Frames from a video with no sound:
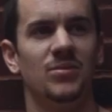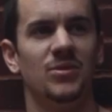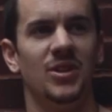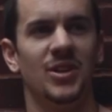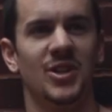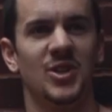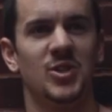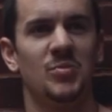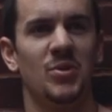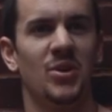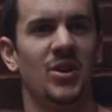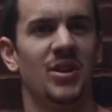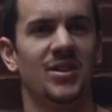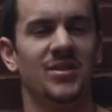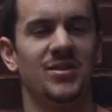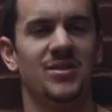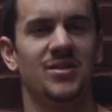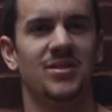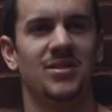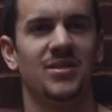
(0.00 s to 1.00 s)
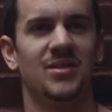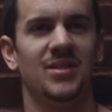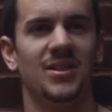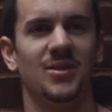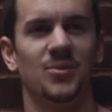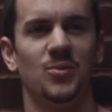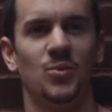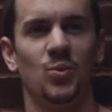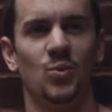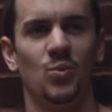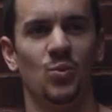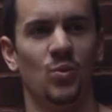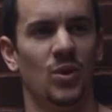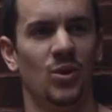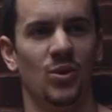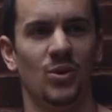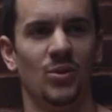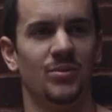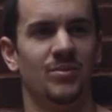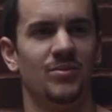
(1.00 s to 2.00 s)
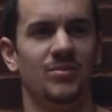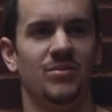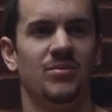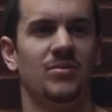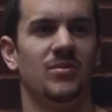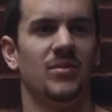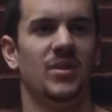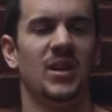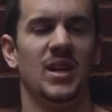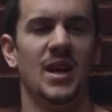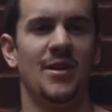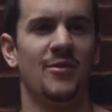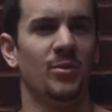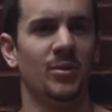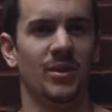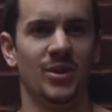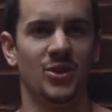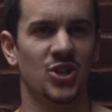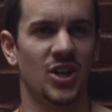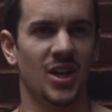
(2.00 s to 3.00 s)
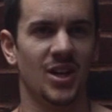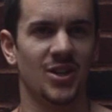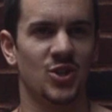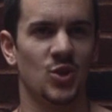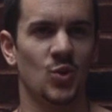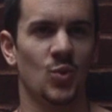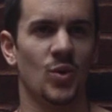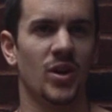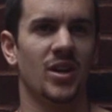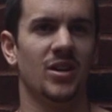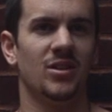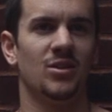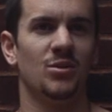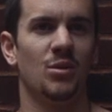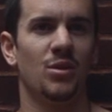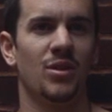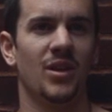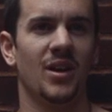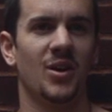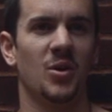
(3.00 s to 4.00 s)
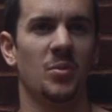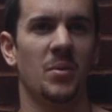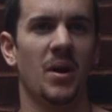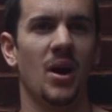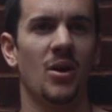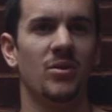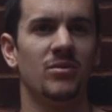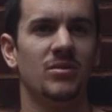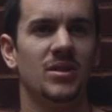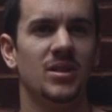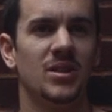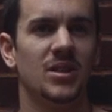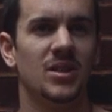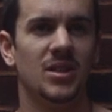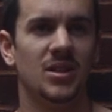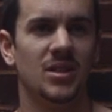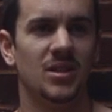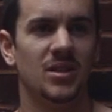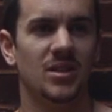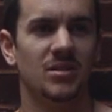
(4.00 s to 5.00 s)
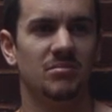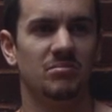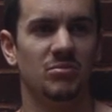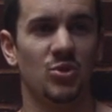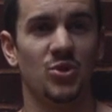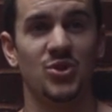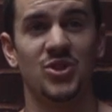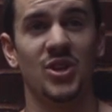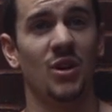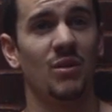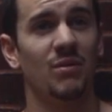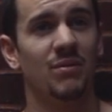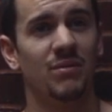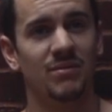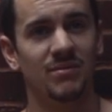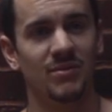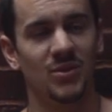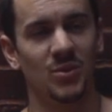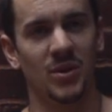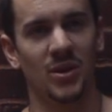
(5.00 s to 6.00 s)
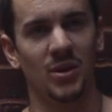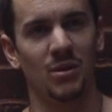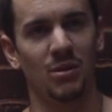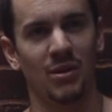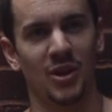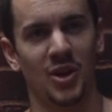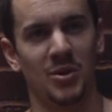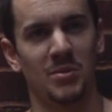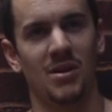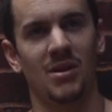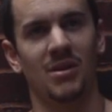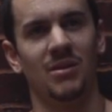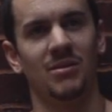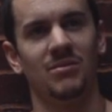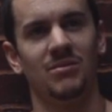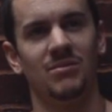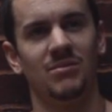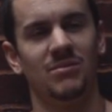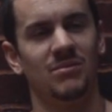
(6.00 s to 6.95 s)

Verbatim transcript: The experience will inevitably change the way you think about yourself, the way you think about